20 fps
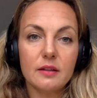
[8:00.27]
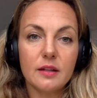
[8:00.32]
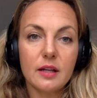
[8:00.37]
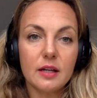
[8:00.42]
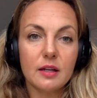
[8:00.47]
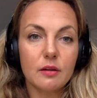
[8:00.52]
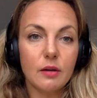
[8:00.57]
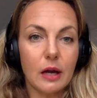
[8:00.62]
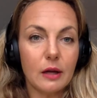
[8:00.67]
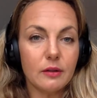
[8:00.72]

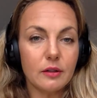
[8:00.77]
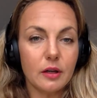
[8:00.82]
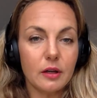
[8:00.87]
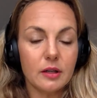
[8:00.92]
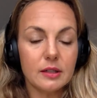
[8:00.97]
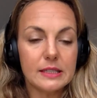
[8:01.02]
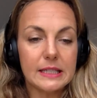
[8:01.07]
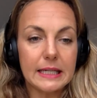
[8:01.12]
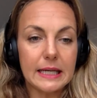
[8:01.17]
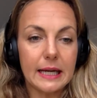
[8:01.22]
like
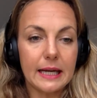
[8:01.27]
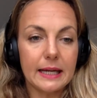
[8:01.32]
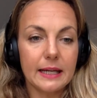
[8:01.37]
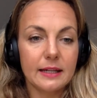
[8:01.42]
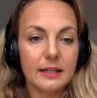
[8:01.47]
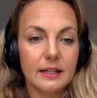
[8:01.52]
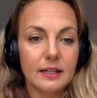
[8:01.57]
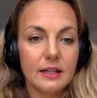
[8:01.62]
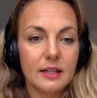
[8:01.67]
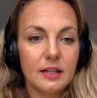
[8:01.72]
Groundhog Day.
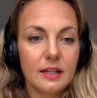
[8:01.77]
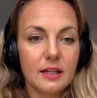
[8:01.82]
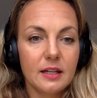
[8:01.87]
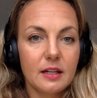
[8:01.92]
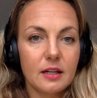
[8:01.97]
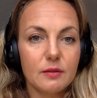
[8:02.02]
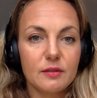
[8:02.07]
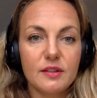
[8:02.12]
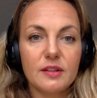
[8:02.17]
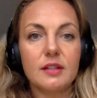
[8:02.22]

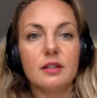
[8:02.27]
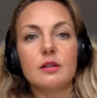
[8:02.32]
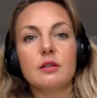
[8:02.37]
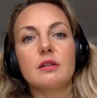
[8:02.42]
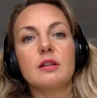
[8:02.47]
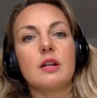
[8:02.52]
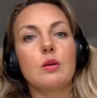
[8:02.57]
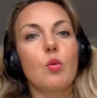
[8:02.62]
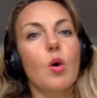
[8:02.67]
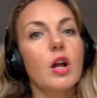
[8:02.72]
I was
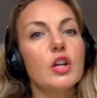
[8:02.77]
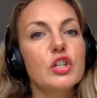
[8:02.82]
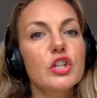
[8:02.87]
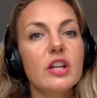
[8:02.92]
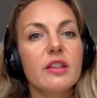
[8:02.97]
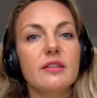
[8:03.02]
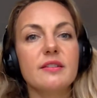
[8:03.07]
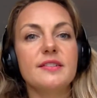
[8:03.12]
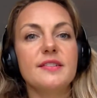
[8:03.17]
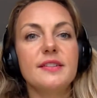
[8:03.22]
literally
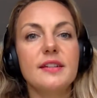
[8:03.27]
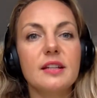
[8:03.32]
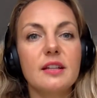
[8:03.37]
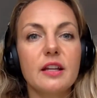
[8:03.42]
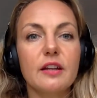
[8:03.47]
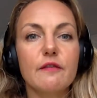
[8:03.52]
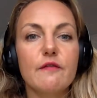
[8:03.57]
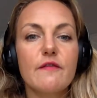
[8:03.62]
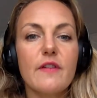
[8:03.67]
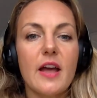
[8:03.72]
watching the
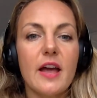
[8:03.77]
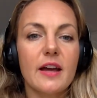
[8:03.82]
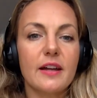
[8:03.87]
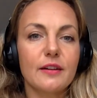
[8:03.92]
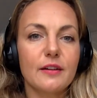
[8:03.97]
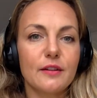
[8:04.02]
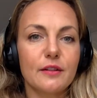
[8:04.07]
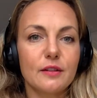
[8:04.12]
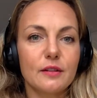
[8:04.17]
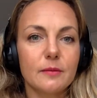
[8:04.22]
ceiling
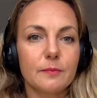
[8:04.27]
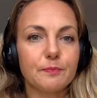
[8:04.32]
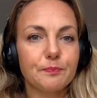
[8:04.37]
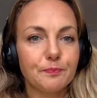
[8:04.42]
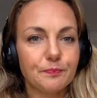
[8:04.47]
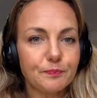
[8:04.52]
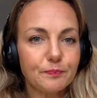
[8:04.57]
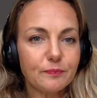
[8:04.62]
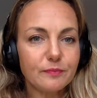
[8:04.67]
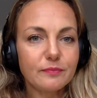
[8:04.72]
fan
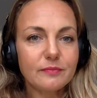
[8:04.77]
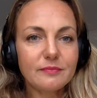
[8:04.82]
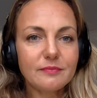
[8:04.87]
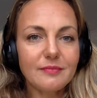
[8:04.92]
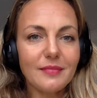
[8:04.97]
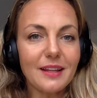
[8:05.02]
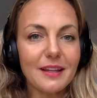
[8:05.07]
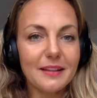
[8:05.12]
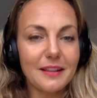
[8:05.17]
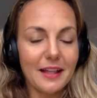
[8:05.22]

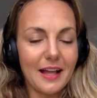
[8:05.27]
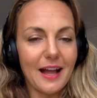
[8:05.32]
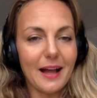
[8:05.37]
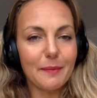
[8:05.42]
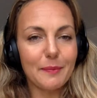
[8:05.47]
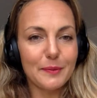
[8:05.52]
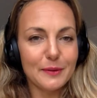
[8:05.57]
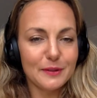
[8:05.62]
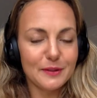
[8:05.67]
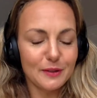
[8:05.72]
it
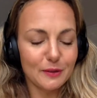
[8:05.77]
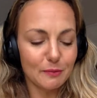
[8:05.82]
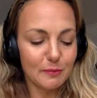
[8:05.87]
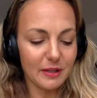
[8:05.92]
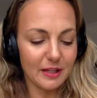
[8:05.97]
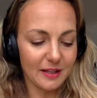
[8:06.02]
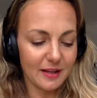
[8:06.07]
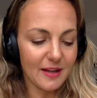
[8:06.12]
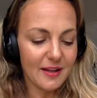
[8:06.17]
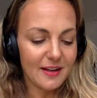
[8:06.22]
happened to
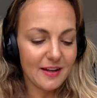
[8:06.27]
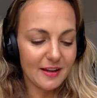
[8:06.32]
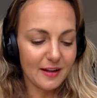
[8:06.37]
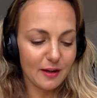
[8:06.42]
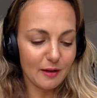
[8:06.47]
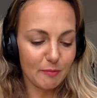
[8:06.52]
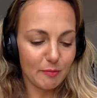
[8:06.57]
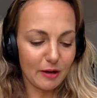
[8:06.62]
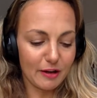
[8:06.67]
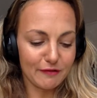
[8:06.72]
be
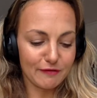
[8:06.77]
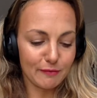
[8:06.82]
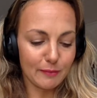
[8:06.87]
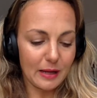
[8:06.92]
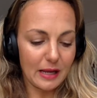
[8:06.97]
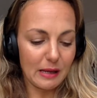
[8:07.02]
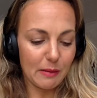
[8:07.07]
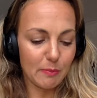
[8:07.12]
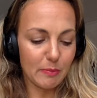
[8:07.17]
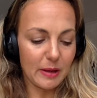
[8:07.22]
above
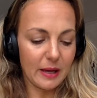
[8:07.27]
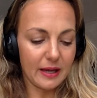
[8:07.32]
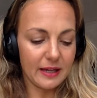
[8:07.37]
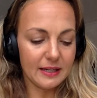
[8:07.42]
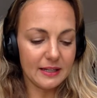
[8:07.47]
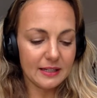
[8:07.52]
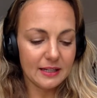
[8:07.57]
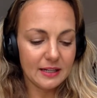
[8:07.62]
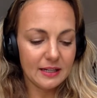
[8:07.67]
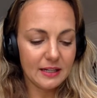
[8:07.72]
my
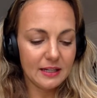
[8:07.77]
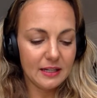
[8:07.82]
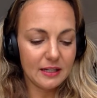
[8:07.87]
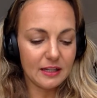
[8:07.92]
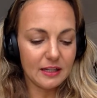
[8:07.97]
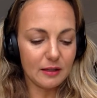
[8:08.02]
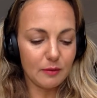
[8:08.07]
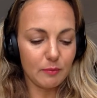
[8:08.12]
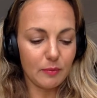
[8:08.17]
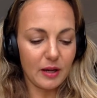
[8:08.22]
bed
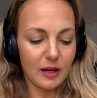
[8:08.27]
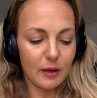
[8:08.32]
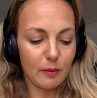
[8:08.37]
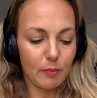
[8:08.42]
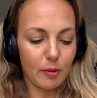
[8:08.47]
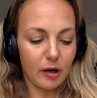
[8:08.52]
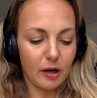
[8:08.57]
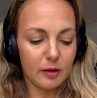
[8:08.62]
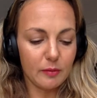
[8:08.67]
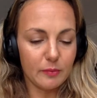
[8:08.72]
in my
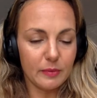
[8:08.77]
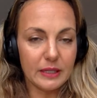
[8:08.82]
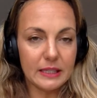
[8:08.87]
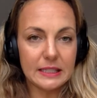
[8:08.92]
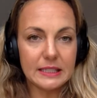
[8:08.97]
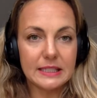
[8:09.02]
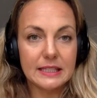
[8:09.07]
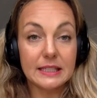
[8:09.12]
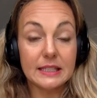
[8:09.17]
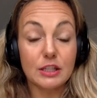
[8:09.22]

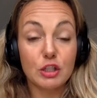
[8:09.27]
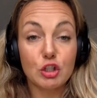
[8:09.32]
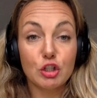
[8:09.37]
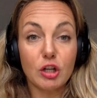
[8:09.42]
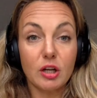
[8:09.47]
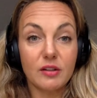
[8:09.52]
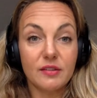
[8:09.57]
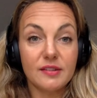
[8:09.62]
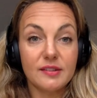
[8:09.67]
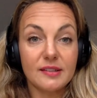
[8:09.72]
apartment in
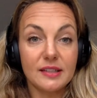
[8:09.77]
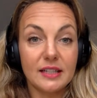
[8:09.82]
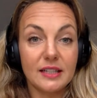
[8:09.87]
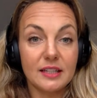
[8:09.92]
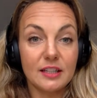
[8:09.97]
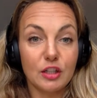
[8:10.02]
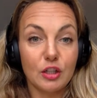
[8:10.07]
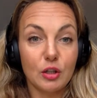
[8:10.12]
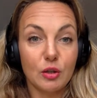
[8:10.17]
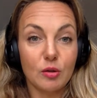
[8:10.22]
Chelsea
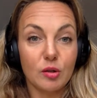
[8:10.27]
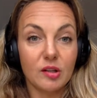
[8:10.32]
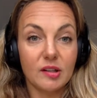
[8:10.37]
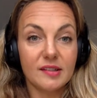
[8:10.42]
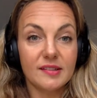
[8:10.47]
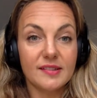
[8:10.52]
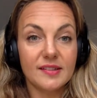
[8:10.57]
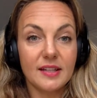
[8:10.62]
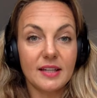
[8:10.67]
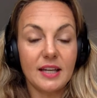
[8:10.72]
in New York
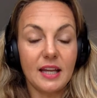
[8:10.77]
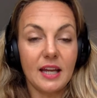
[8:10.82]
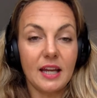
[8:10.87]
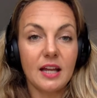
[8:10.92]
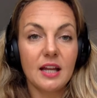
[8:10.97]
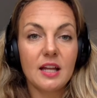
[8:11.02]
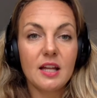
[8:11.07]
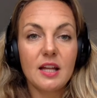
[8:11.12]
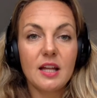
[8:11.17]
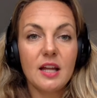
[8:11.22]

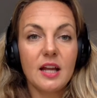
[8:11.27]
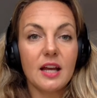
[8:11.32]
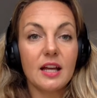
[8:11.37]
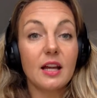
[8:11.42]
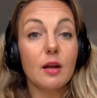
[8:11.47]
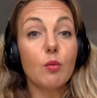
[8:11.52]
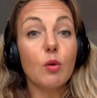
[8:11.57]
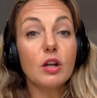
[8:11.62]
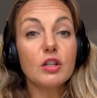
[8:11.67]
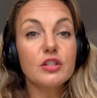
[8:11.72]
City. And
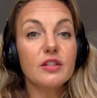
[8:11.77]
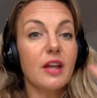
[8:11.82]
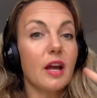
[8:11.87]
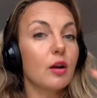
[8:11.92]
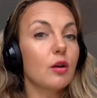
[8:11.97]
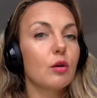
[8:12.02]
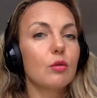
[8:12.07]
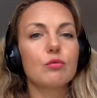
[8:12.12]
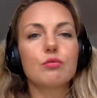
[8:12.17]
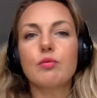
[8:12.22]
I watched
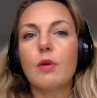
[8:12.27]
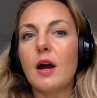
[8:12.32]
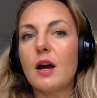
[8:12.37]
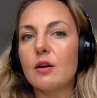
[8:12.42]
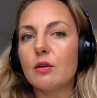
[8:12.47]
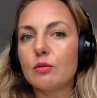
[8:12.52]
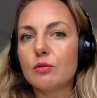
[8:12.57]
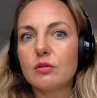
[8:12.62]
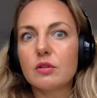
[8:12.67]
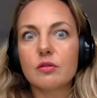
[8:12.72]
that go
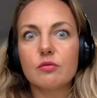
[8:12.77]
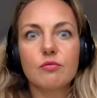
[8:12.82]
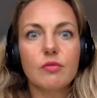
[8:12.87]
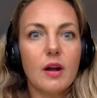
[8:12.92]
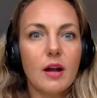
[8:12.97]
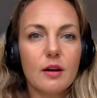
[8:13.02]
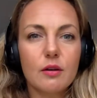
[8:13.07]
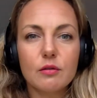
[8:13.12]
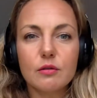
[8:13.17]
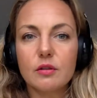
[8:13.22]
round and
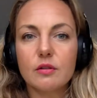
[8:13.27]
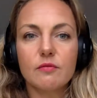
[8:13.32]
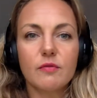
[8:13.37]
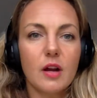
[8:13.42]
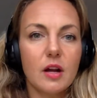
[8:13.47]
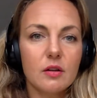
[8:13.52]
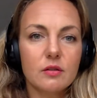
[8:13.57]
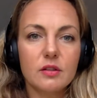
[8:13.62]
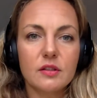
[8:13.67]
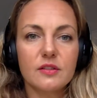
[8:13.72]
round and
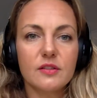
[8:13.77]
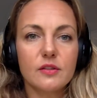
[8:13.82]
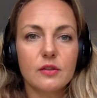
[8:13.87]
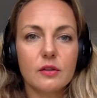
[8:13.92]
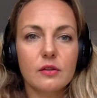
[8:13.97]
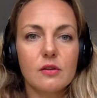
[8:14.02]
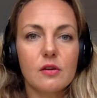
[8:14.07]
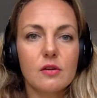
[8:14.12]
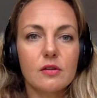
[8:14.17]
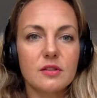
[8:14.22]
round in
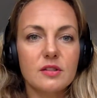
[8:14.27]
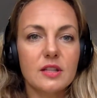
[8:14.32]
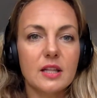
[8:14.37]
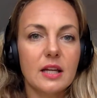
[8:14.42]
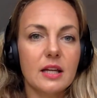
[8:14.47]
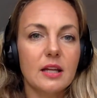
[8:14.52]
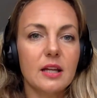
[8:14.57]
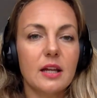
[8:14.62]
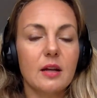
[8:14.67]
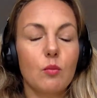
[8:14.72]
circles,
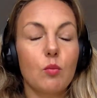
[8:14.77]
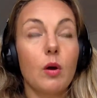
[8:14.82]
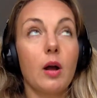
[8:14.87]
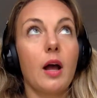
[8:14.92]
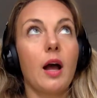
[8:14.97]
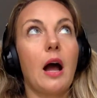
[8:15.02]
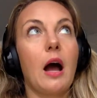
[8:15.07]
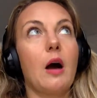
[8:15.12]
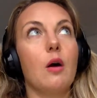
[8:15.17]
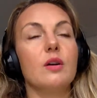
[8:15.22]
thinking,
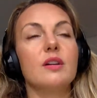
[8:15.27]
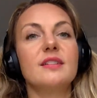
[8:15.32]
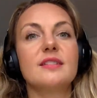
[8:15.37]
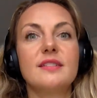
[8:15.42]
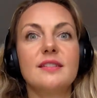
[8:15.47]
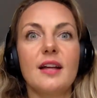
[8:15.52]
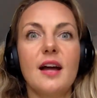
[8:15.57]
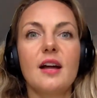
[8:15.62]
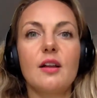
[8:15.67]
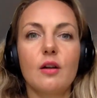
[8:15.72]
wow,
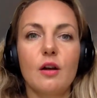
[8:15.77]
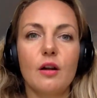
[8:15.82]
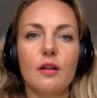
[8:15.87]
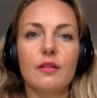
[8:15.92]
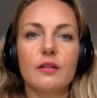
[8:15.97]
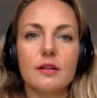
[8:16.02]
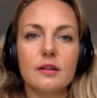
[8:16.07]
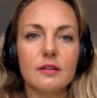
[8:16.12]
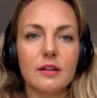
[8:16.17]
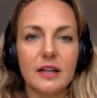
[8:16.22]
is that all
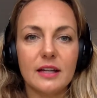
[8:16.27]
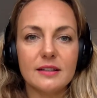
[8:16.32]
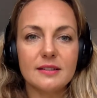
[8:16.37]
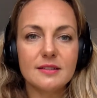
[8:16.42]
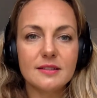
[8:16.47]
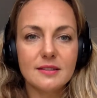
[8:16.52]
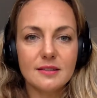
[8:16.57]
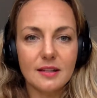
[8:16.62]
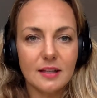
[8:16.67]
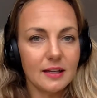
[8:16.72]
there
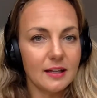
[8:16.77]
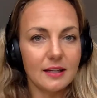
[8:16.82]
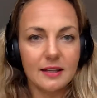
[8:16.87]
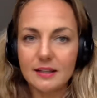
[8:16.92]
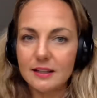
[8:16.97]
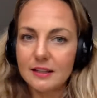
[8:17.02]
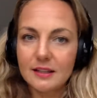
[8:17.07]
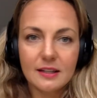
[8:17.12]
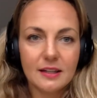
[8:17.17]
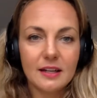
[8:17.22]
is?
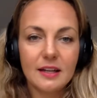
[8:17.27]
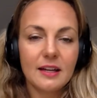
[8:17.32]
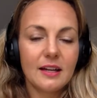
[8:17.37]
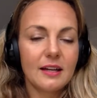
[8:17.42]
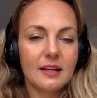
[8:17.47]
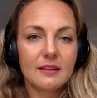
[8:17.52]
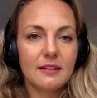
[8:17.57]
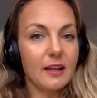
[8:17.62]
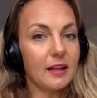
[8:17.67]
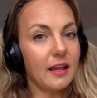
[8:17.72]
Like,
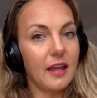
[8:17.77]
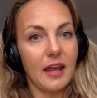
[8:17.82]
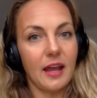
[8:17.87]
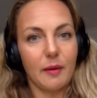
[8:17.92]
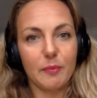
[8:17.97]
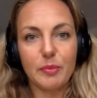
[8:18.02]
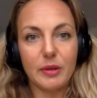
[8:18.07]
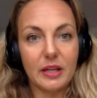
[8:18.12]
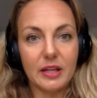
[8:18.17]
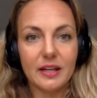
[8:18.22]
that
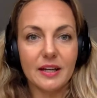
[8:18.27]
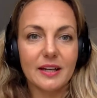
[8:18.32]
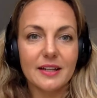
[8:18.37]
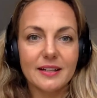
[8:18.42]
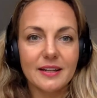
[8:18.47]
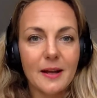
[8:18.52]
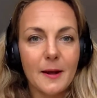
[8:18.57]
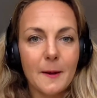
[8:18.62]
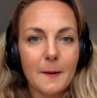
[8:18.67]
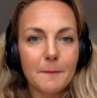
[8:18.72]
can't be
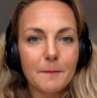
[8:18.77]
it.